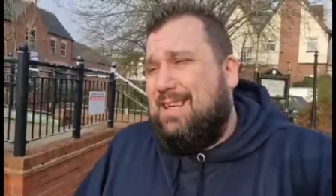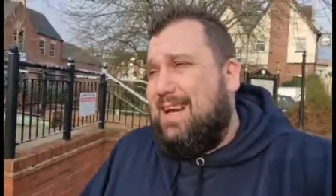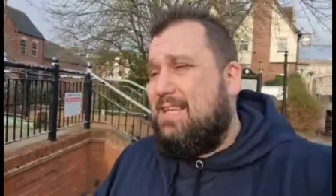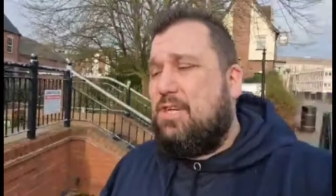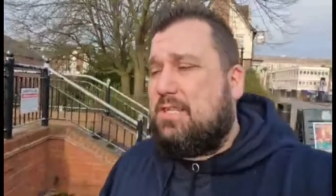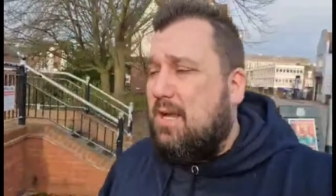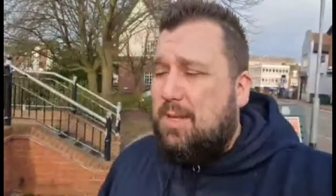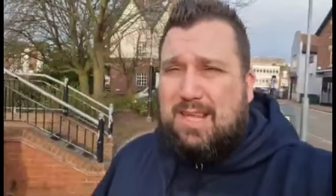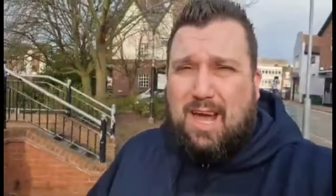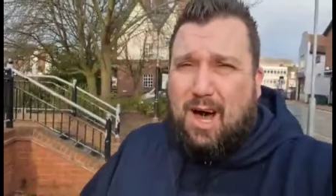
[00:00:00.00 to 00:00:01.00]
just I mean
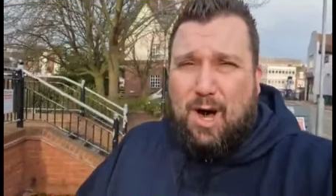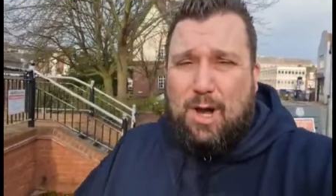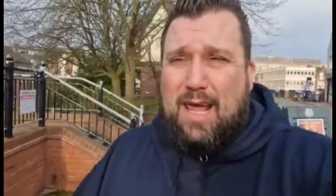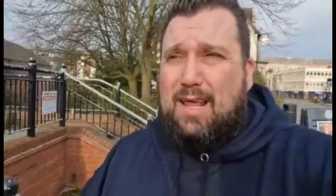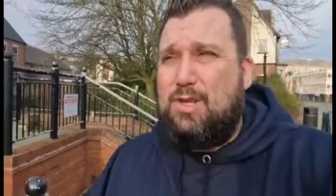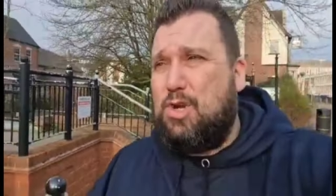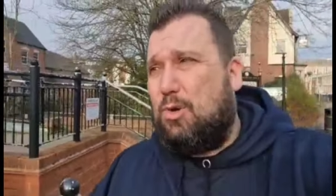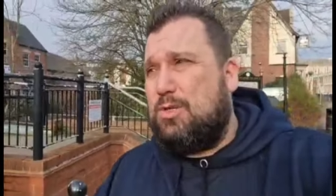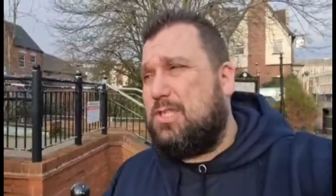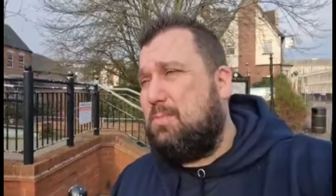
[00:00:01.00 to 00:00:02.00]
Carling, John
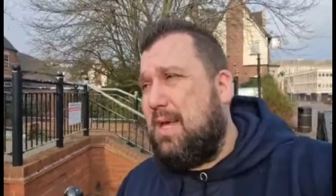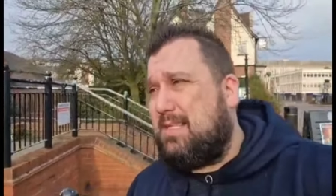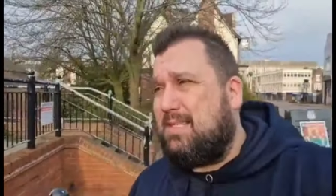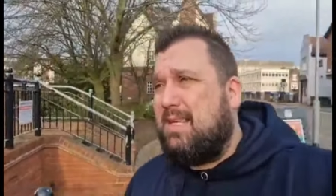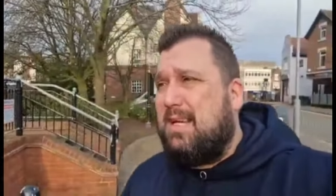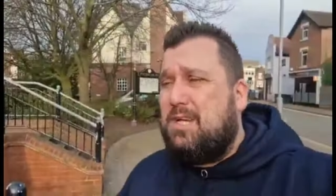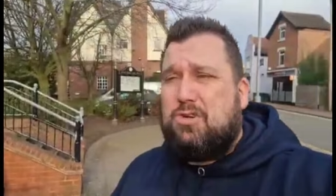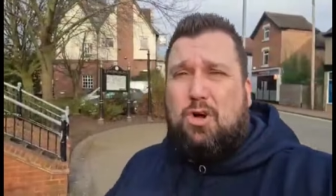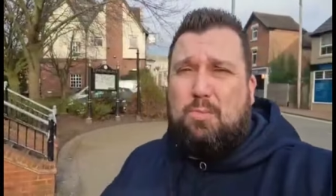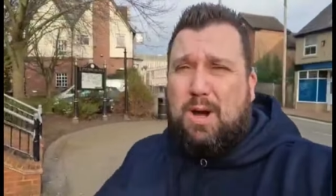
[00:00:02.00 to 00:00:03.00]
Smith's Strongbow,